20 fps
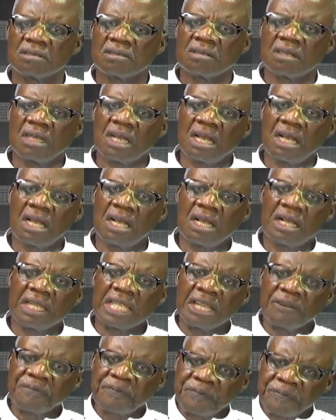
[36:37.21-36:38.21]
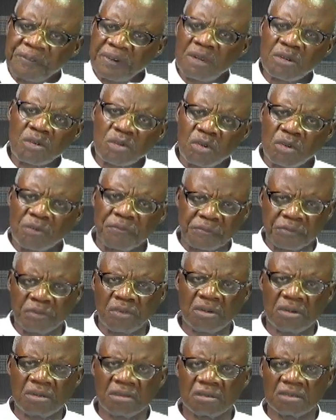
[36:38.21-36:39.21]
na ye frank
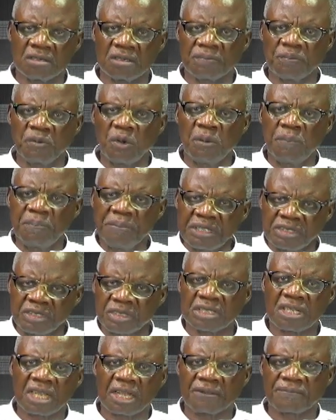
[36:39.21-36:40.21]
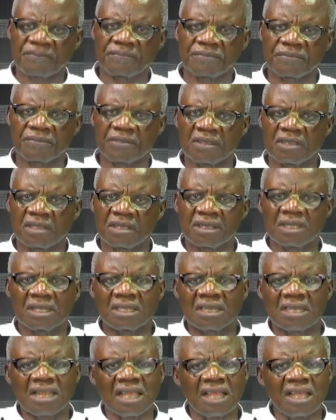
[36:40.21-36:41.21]
crofo mombesia
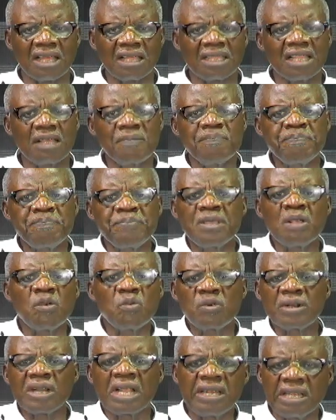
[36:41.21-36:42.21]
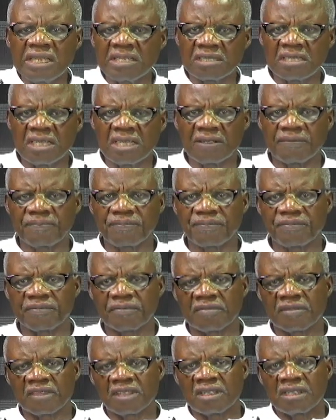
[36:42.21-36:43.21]
na ye bie wonani se
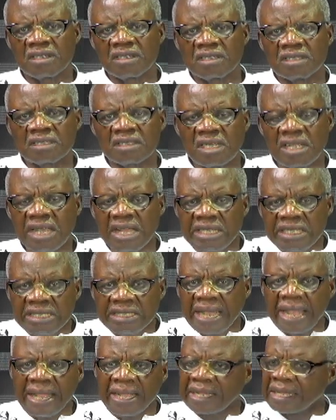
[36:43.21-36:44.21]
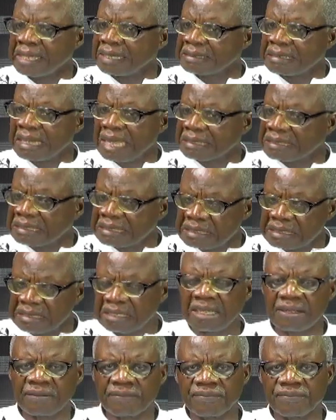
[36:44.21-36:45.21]
se ye ngai keta se hye